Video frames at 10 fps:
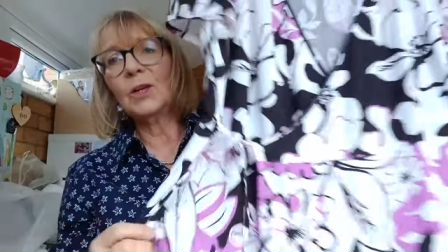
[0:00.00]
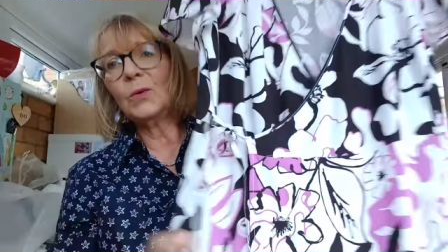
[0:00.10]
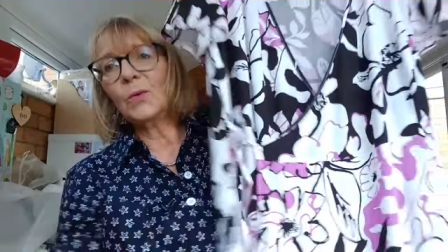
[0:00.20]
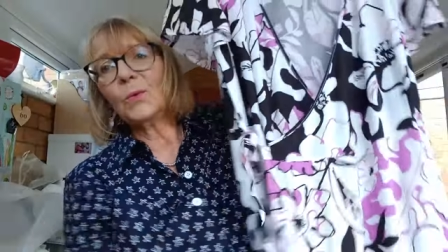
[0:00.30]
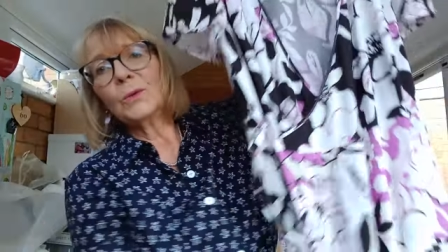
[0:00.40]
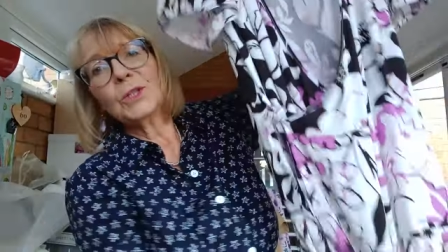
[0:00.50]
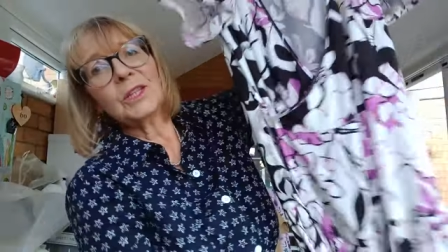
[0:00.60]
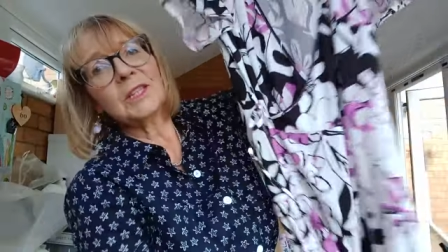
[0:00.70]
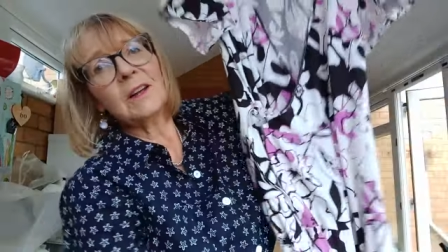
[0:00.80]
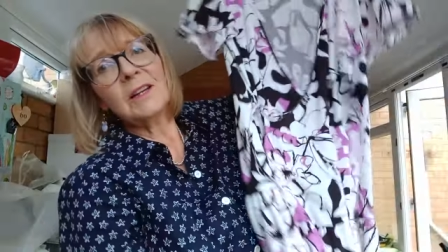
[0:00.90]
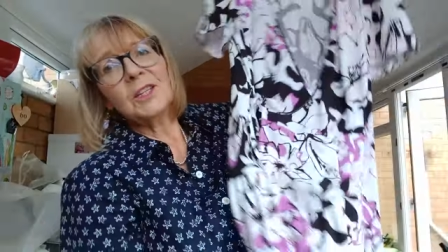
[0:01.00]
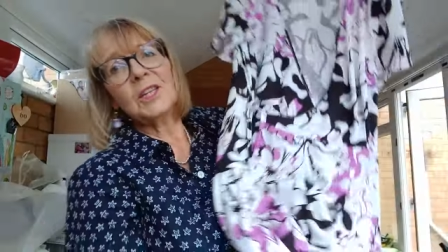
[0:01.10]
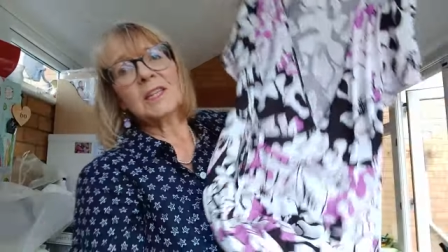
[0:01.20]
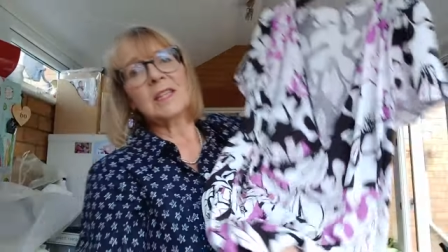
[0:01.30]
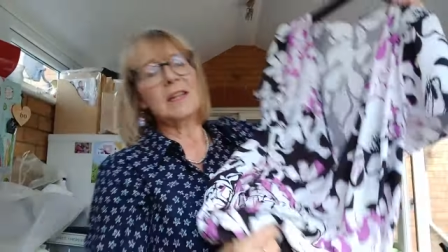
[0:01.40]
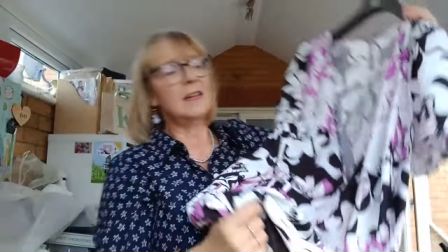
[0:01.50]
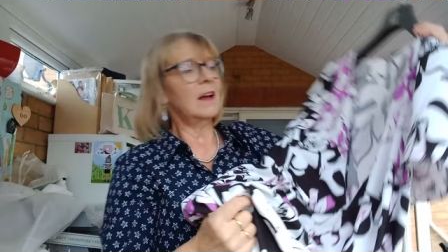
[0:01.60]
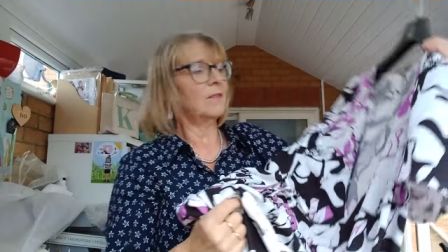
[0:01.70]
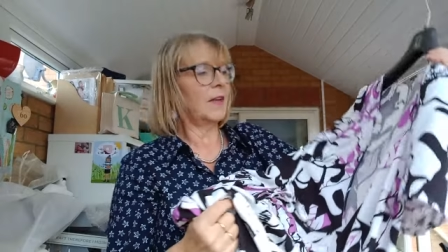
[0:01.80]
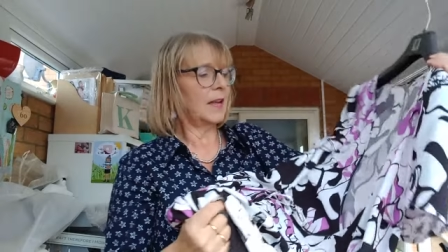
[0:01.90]
gorgeous. I just
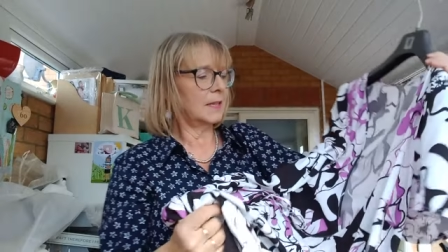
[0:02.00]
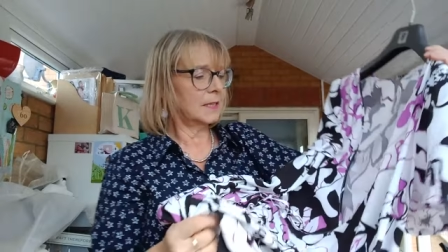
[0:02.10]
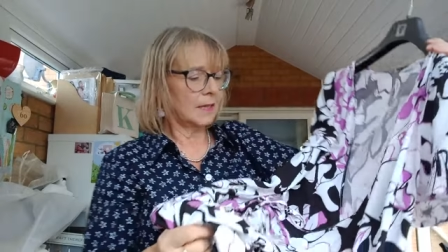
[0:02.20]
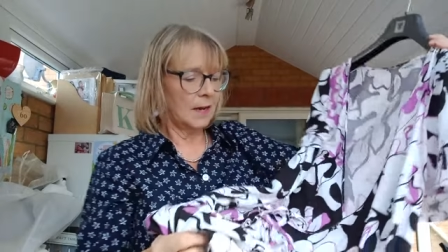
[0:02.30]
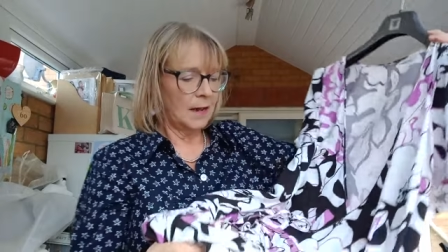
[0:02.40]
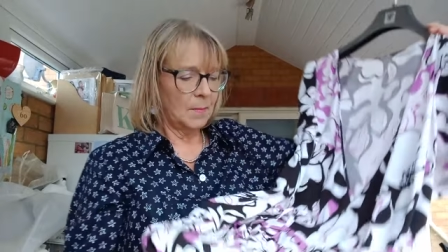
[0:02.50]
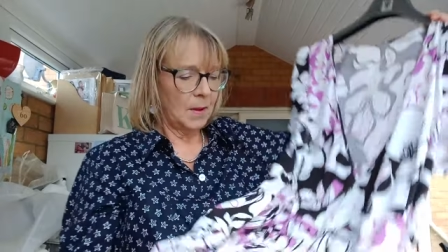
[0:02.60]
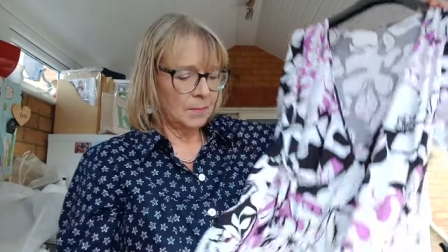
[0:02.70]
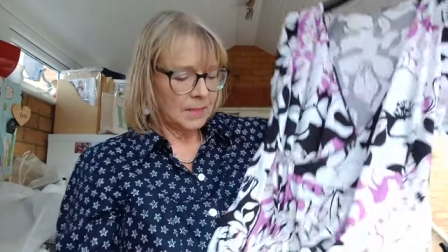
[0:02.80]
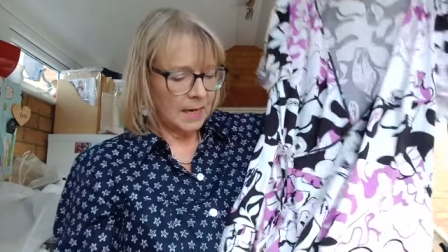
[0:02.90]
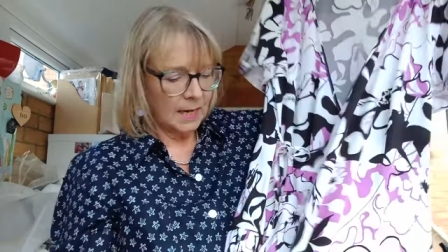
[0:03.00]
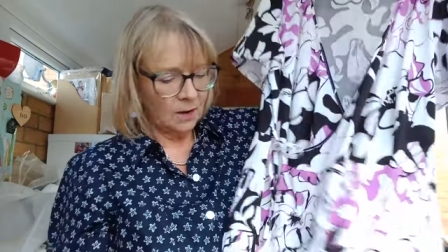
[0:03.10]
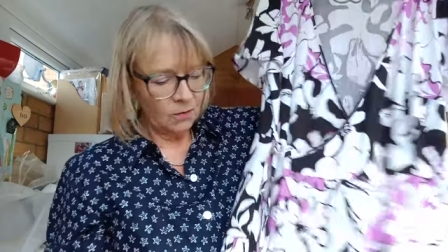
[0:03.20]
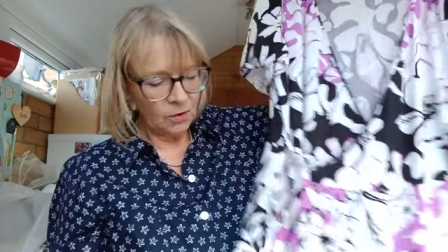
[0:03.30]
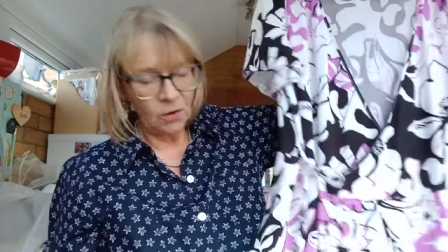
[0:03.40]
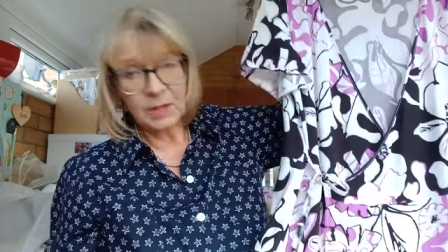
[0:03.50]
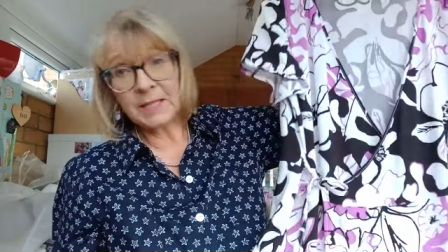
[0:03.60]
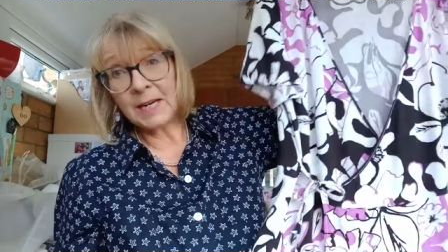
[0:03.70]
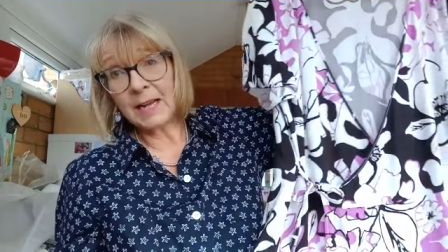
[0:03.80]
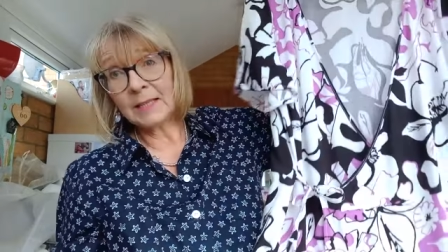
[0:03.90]
love it. I'm taking it on
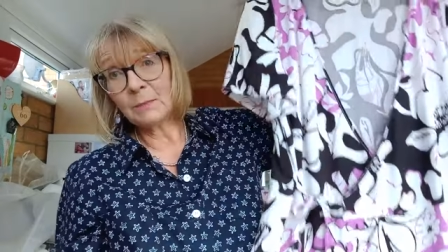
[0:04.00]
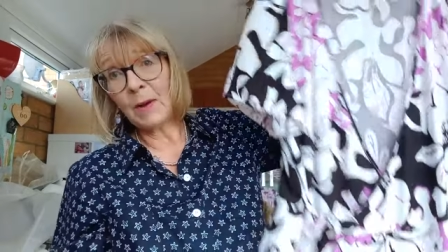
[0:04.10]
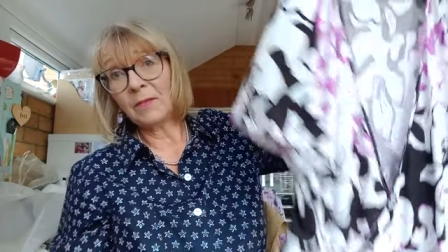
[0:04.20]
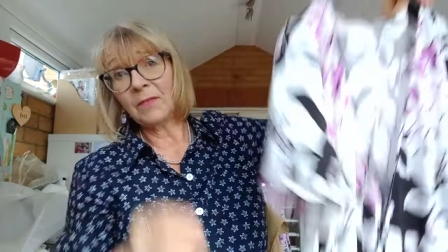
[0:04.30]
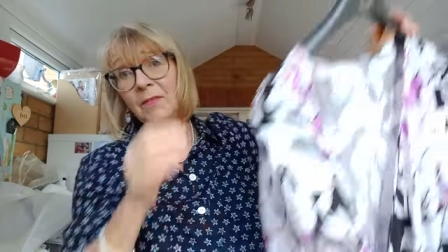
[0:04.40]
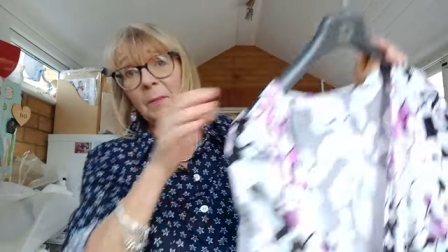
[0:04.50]
holiday next month.